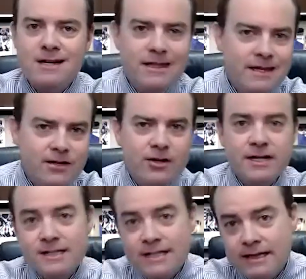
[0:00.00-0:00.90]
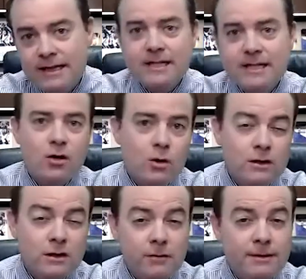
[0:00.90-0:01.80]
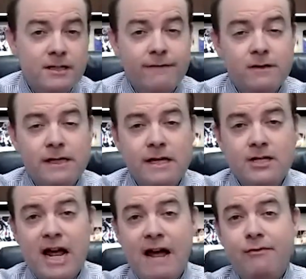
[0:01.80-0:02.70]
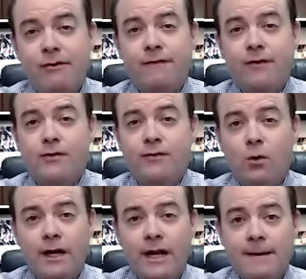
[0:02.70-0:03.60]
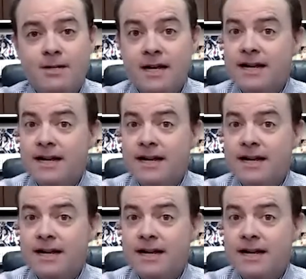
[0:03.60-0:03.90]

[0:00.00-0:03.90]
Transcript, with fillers: and I think you're going to see things go a little bit differently than you have through the first four games.